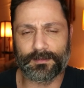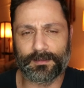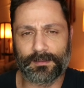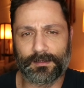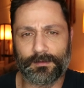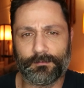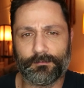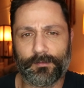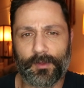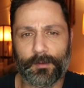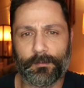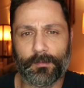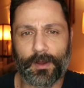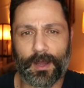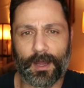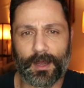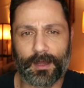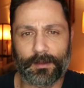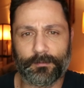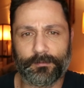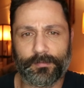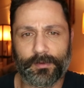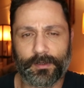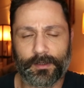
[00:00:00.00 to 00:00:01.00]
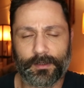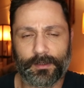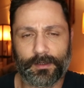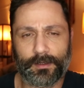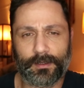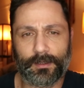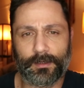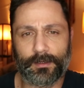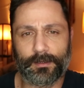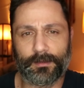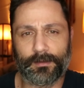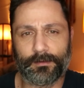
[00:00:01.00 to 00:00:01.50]
the mob
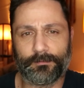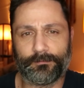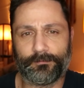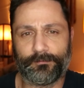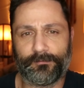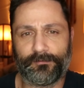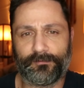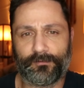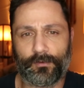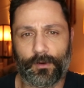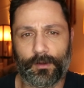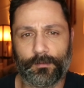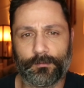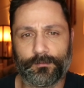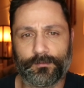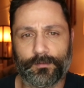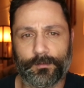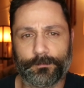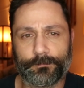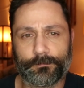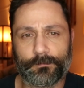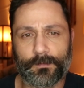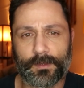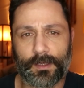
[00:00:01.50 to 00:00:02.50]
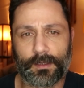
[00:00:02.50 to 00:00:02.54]
from